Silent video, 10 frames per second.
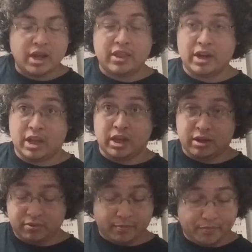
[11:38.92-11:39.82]
And then
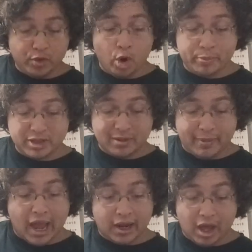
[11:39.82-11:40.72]
he opens
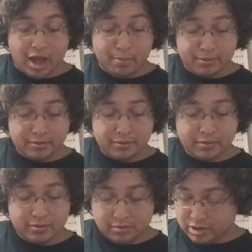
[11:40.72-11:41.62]
it back up
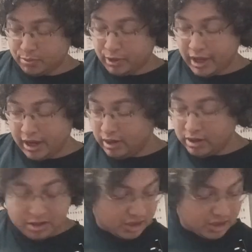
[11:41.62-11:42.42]
to play it.